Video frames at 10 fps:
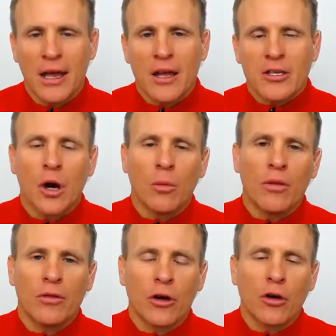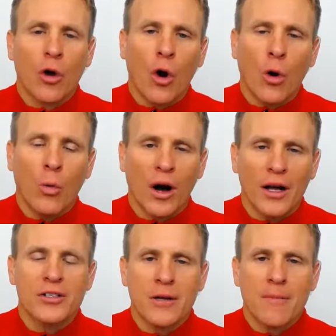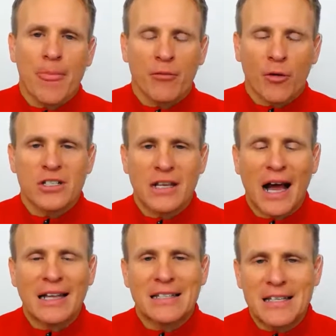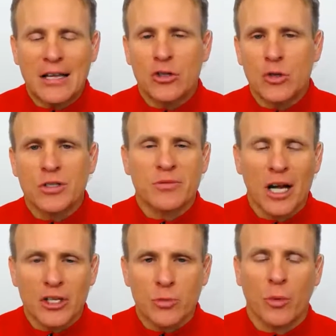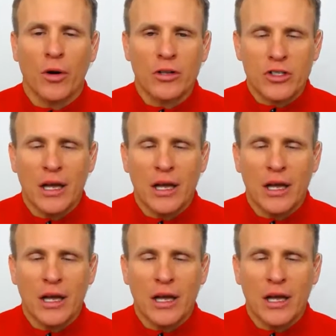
Right. So the goal was for tonight to teach you some touch points.